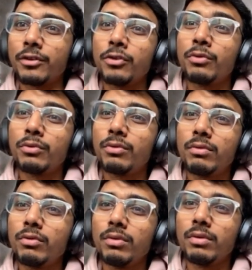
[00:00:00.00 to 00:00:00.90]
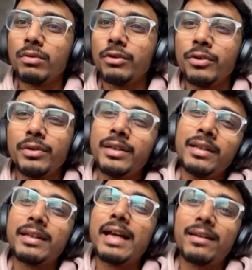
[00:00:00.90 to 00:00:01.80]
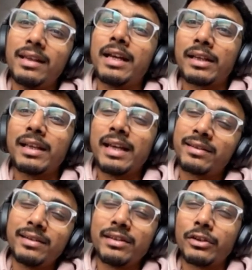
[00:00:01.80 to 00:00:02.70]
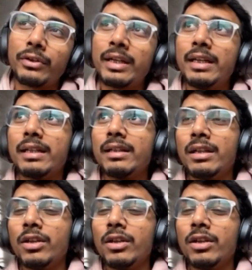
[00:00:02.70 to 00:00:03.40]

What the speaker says: You didn't get the STC, okay?